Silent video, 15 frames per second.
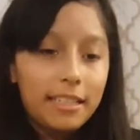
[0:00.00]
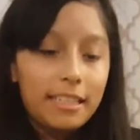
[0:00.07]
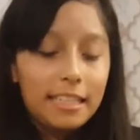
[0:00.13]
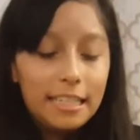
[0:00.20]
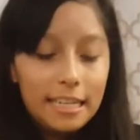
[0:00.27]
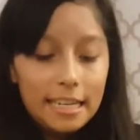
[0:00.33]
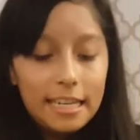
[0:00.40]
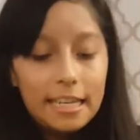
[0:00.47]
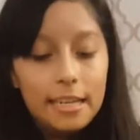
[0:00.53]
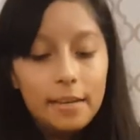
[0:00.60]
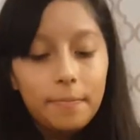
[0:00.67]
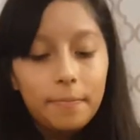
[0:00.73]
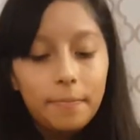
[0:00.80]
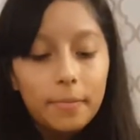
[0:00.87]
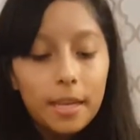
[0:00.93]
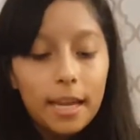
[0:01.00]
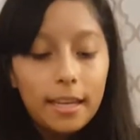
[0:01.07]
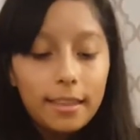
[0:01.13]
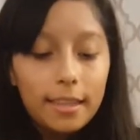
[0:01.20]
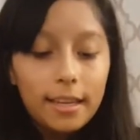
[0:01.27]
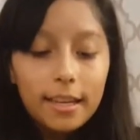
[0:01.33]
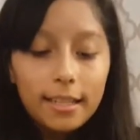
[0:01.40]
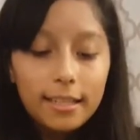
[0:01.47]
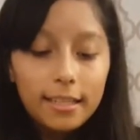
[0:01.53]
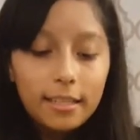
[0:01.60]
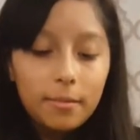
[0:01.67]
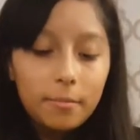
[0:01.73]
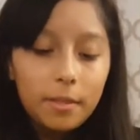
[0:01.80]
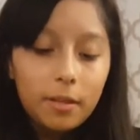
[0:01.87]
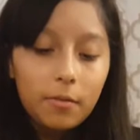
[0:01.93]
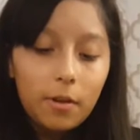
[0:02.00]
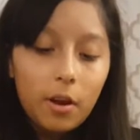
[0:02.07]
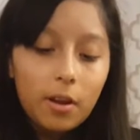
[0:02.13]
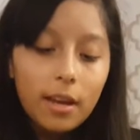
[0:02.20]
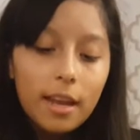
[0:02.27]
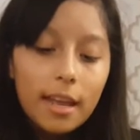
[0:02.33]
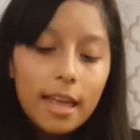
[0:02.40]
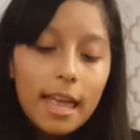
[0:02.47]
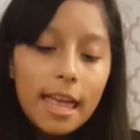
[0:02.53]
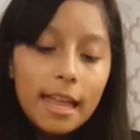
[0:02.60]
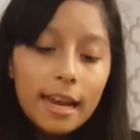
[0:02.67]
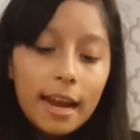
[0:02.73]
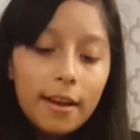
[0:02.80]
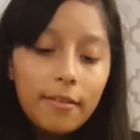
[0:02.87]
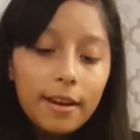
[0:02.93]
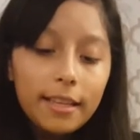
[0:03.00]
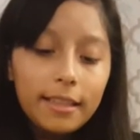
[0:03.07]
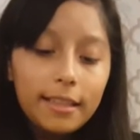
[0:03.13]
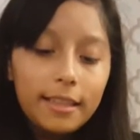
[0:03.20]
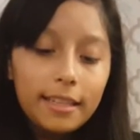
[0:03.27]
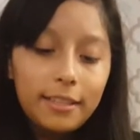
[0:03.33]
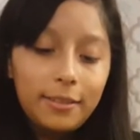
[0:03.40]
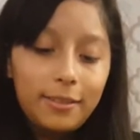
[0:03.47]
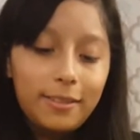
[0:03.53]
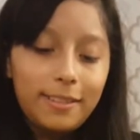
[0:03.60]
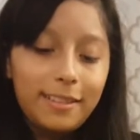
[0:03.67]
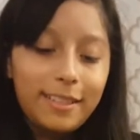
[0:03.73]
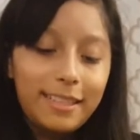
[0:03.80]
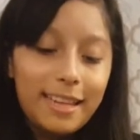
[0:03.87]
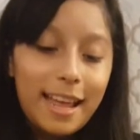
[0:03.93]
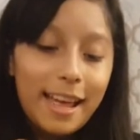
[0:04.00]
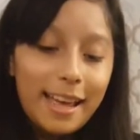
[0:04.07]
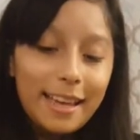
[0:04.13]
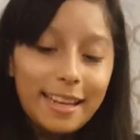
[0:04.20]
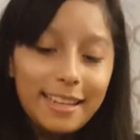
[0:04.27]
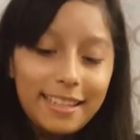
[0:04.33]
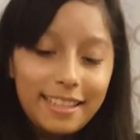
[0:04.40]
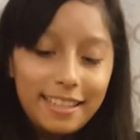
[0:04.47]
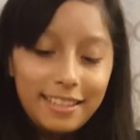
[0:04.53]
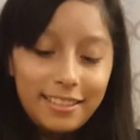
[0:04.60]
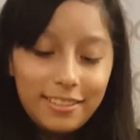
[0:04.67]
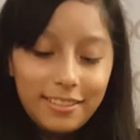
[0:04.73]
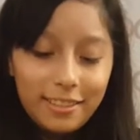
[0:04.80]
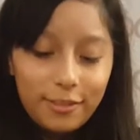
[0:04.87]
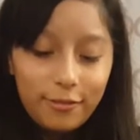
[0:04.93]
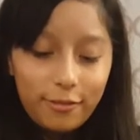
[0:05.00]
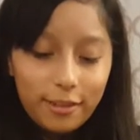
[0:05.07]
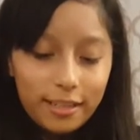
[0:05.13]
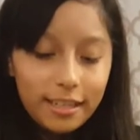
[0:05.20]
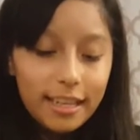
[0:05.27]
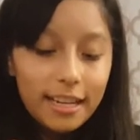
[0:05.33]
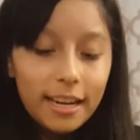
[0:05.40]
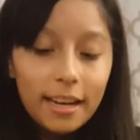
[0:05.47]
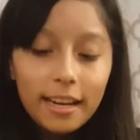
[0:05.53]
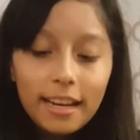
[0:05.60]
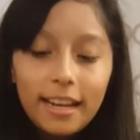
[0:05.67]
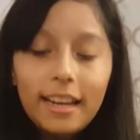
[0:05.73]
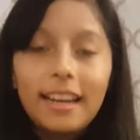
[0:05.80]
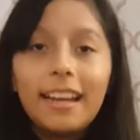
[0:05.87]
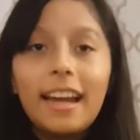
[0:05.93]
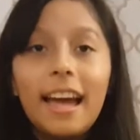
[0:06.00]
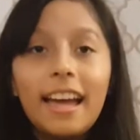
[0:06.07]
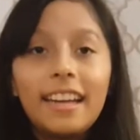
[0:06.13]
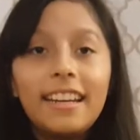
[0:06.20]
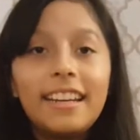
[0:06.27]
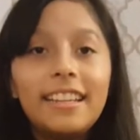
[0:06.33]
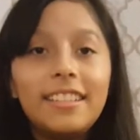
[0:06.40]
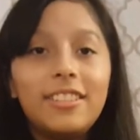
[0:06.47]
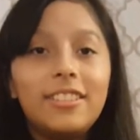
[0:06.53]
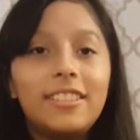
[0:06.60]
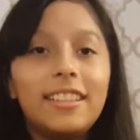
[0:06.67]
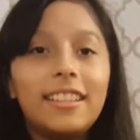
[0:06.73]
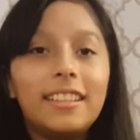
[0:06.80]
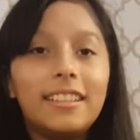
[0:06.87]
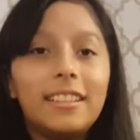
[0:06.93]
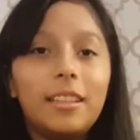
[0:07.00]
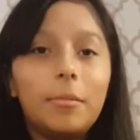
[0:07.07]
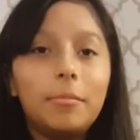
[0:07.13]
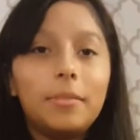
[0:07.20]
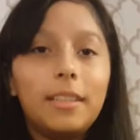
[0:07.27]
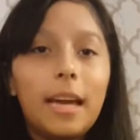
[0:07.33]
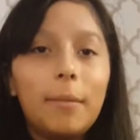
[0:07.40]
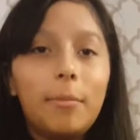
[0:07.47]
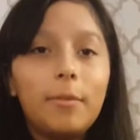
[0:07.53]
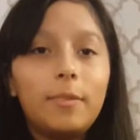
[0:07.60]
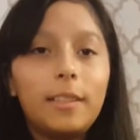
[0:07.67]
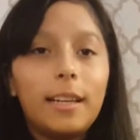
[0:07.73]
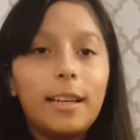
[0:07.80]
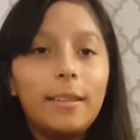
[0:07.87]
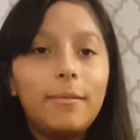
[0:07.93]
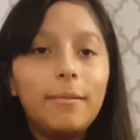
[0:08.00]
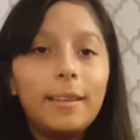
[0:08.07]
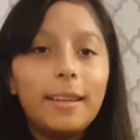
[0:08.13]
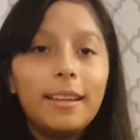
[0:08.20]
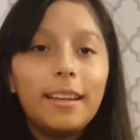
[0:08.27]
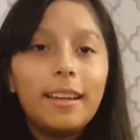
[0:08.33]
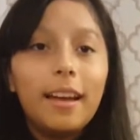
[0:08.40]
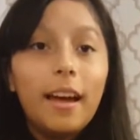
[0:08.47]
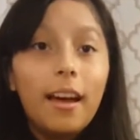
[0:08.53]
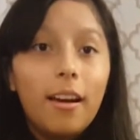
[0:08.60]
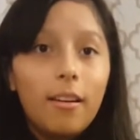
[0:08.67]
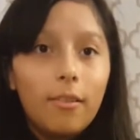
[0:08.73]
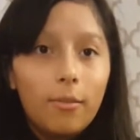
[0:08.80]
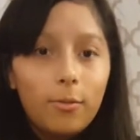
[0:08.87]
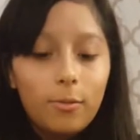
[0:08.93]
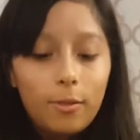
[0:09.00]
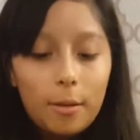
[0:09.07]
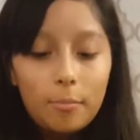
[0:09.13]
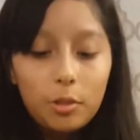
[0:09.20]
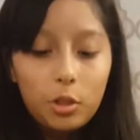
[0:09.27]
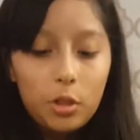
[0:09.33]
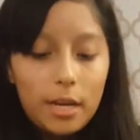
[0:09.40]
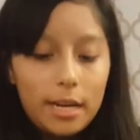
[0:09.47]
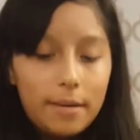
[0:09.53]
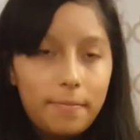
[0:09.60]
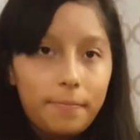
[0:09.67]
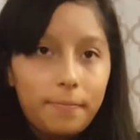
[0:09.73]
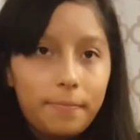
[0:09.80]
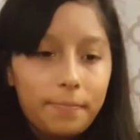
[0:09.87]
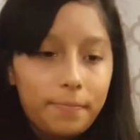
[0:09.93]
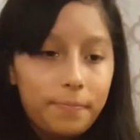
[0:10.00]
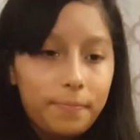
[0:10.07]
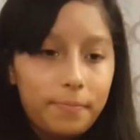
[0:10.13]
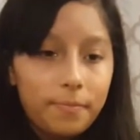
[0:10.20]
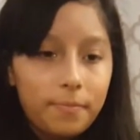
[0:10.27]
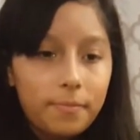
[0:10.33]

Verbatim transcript: it's sticky. I think I did something wrong. And I rate this one a nine. This one's fun. Can I add it into some type of slime. Oh, I'm you should add it to this